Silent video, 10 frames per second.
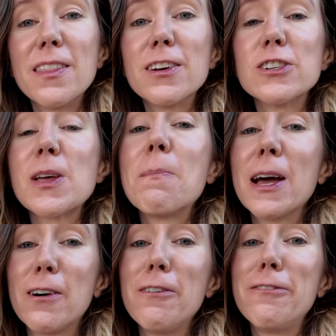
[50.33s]
there's
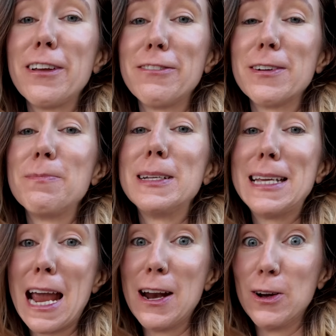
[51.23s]
pickle flavored
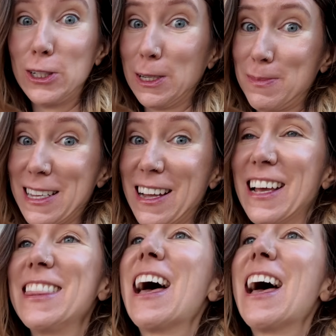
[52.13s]
potato chips oh, on it.